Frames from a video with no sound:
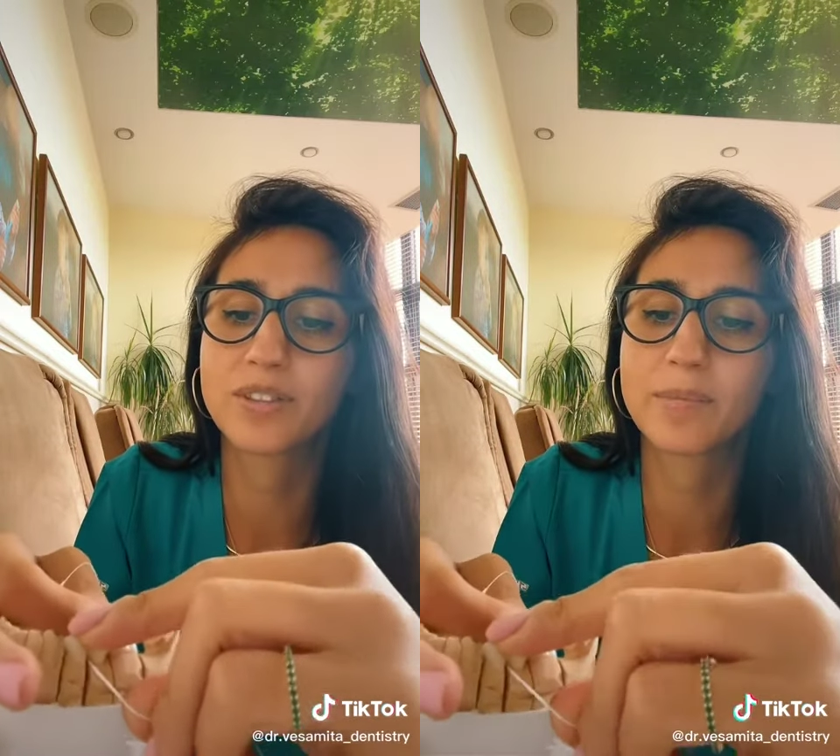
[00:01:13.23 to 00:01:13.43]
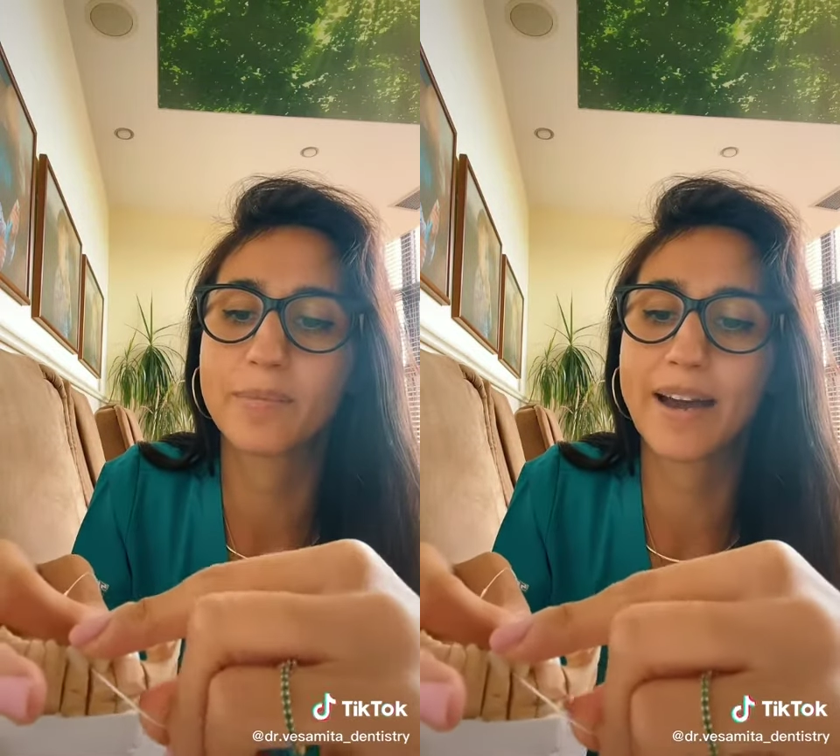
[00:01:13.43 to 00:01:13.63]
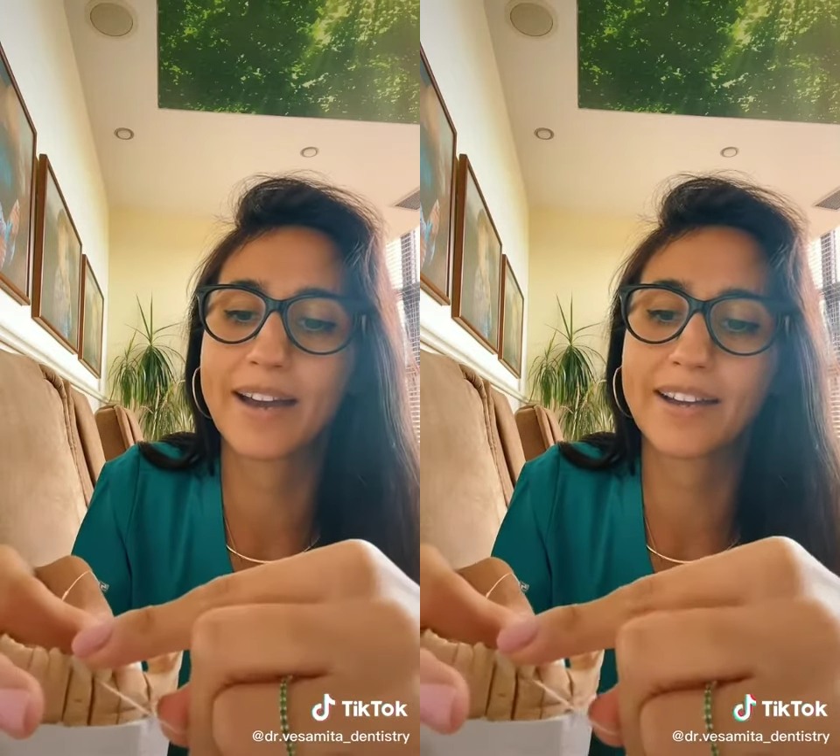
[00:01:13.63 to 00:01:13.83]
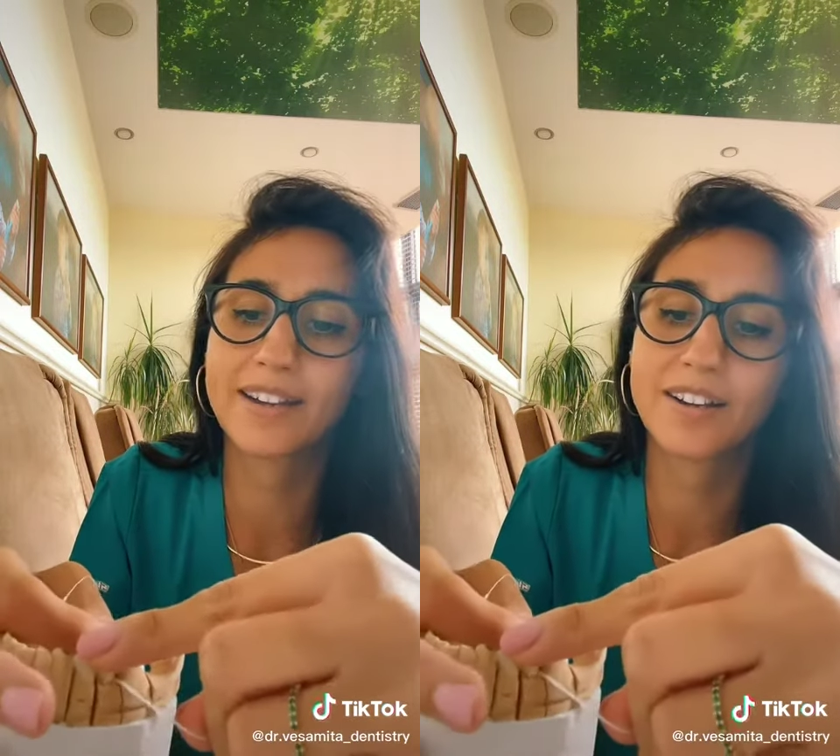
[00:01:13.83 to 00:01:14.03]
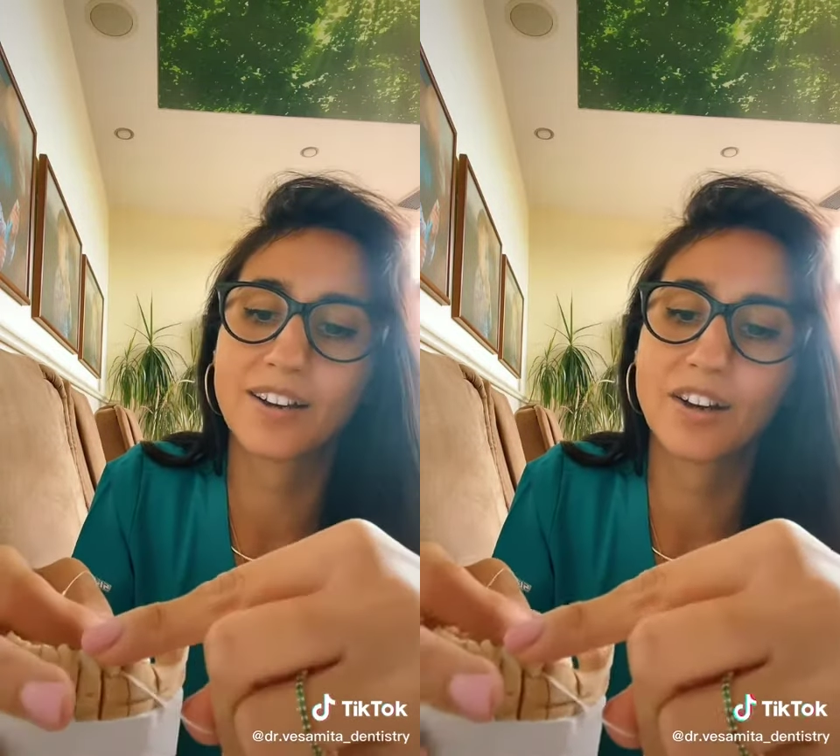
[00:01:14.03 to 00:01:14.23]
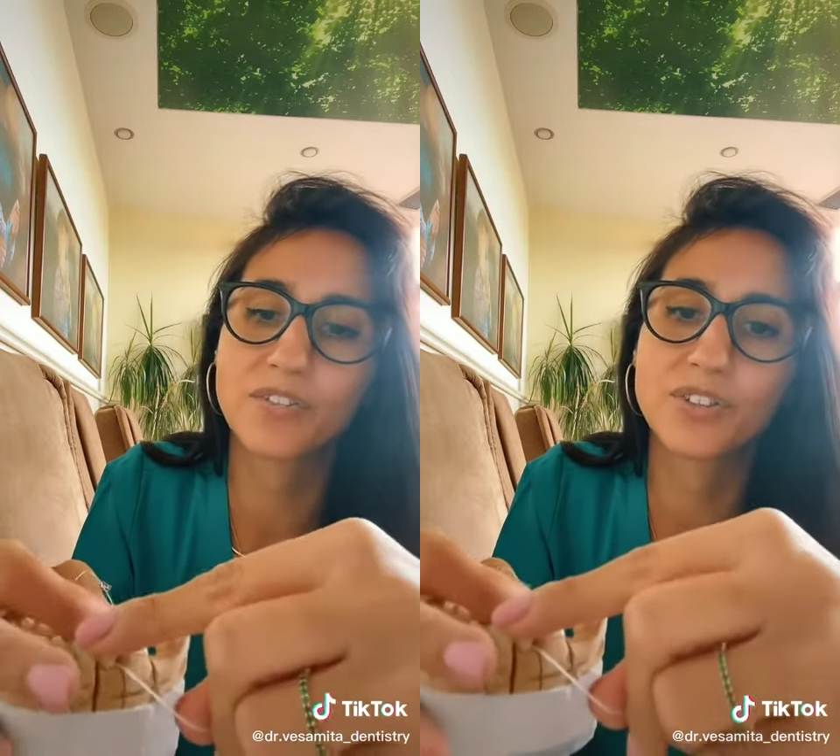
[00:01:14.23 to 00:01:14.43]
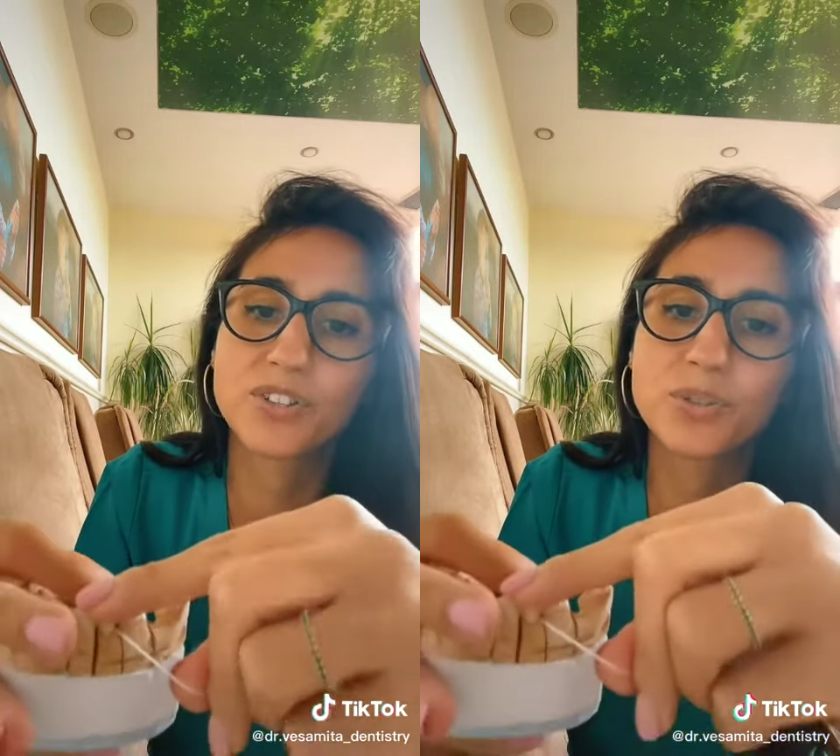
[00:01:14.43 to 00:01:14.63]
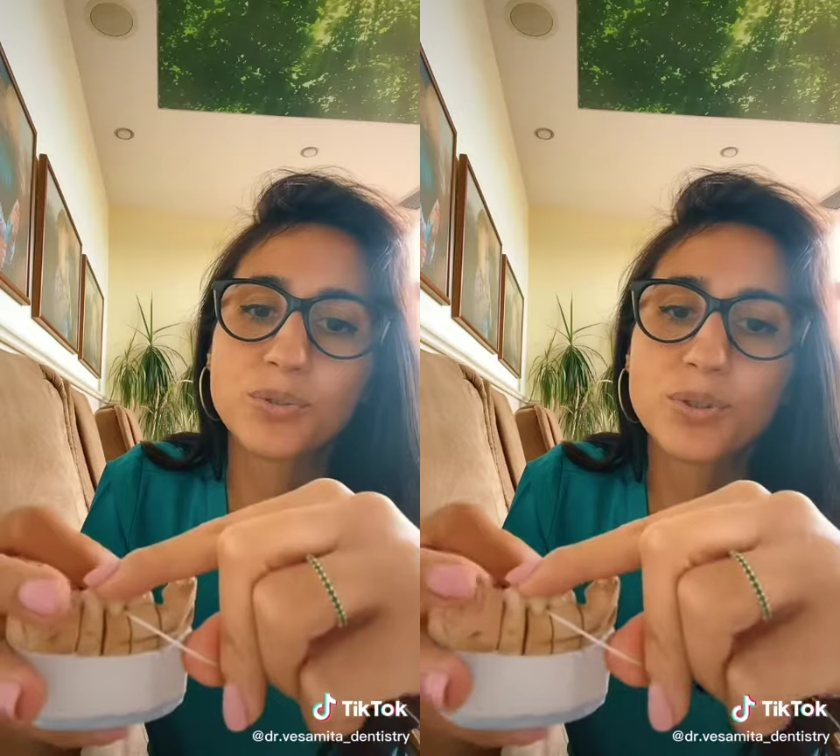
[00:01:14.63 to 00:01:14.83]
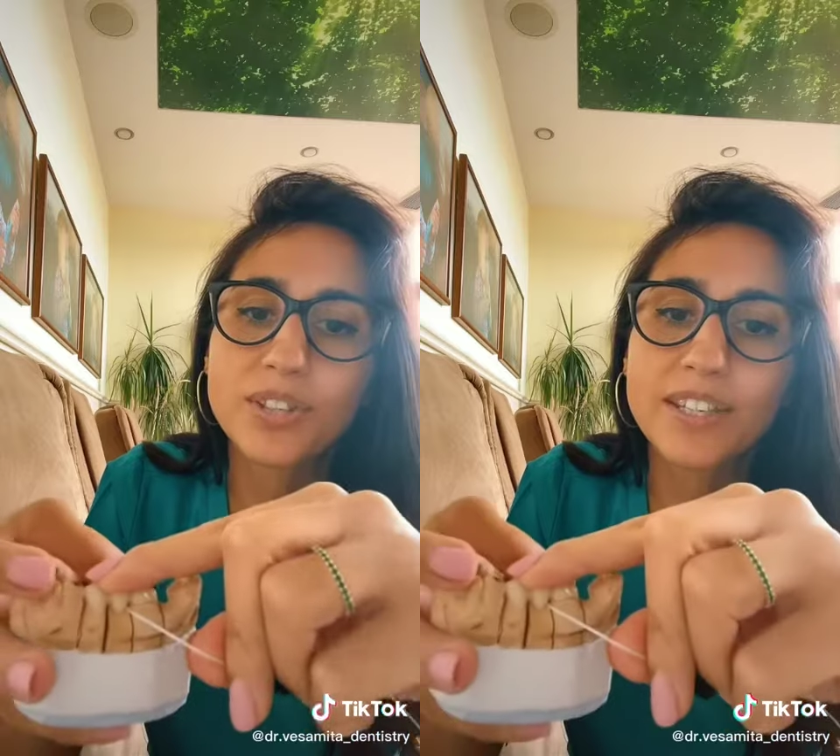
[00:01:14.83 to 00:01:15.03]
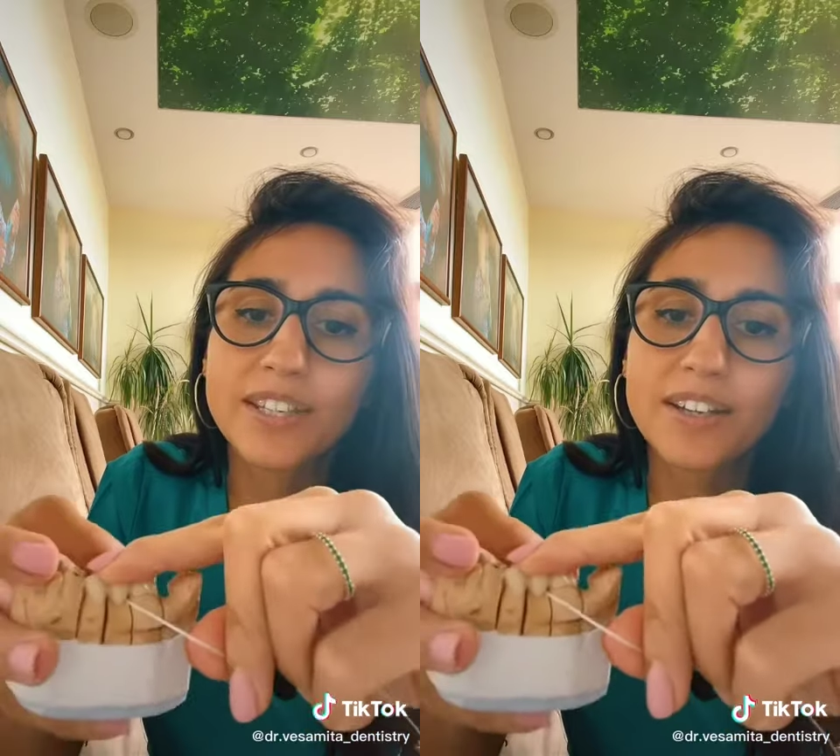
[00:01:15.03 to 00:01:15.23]
back of the tooth
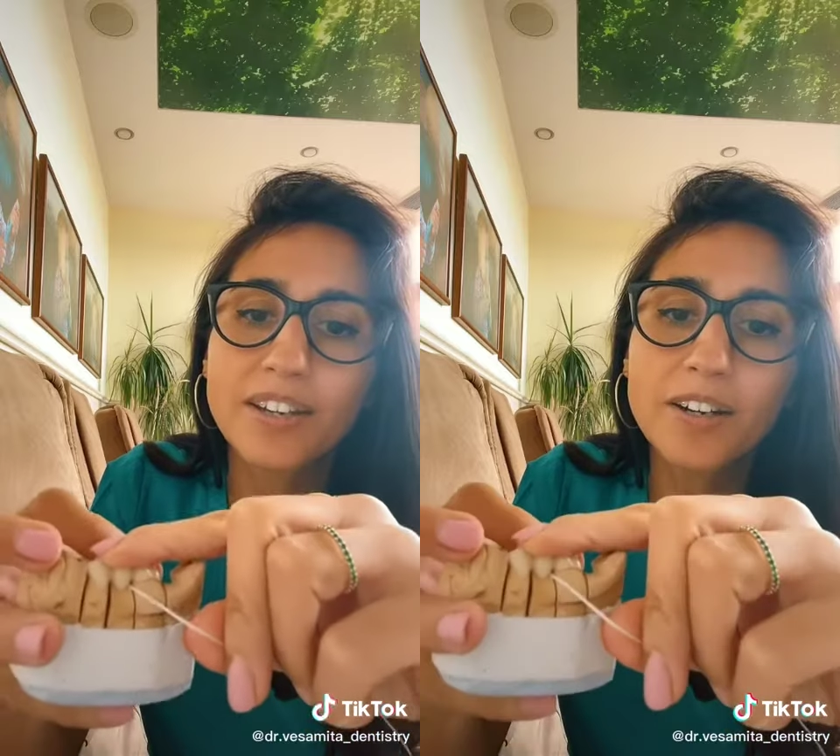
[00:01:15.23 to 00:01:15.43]
here,